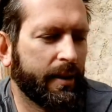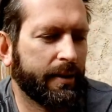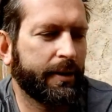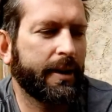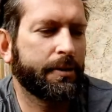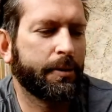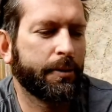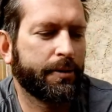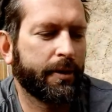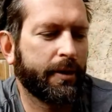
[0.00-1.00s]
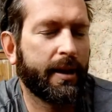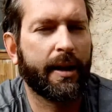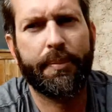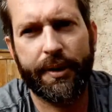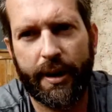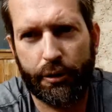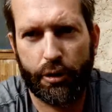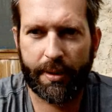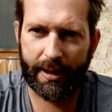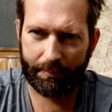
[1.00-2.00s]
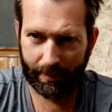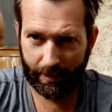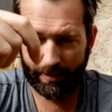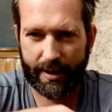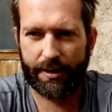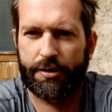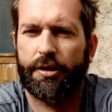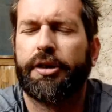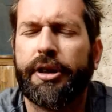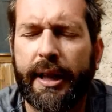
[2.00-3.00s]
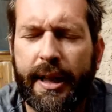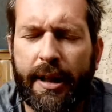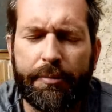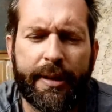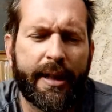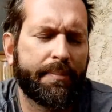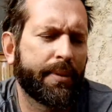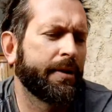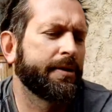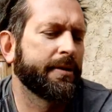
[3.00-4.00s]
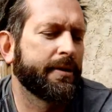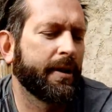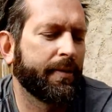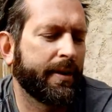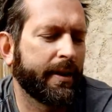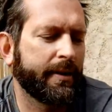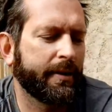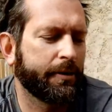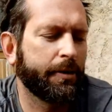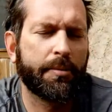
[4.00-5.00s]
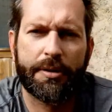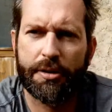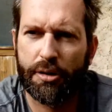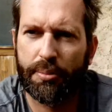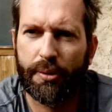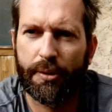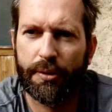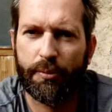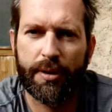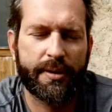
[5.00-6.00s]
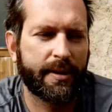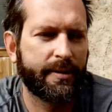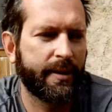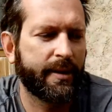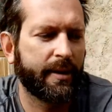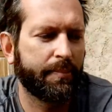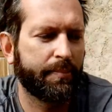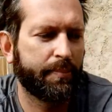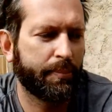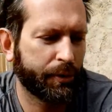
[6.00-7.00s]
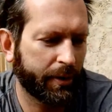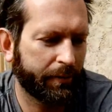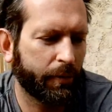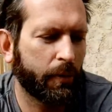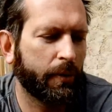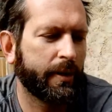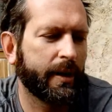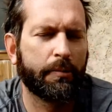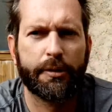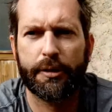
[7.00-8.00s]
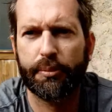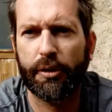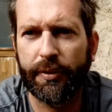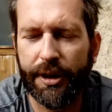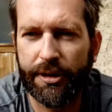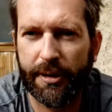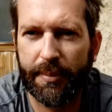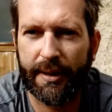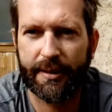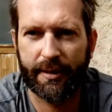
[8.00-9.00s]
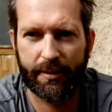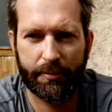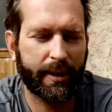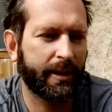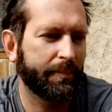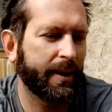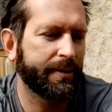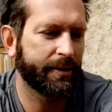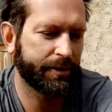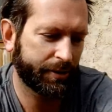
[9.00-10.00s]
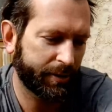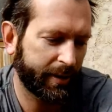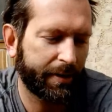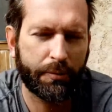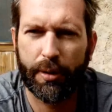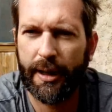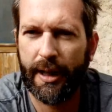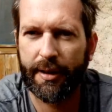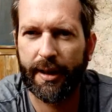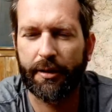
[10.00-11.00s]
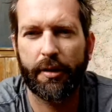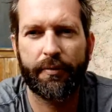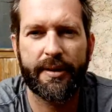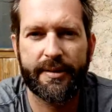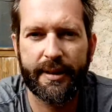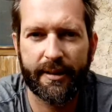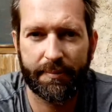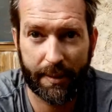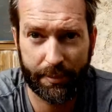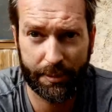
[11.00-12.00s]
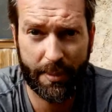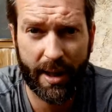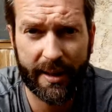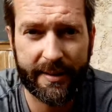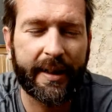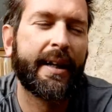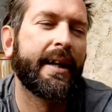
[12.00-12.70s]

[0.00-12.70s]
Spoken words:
So that's cool. So like, I'll drop the link below there. So you should check out, read that post and stuff. I think it's a good one to support. Once I see that pushing forward, I will do more videos about it on a weekly basis, just to get the word out there and hopefully see it in people's minds.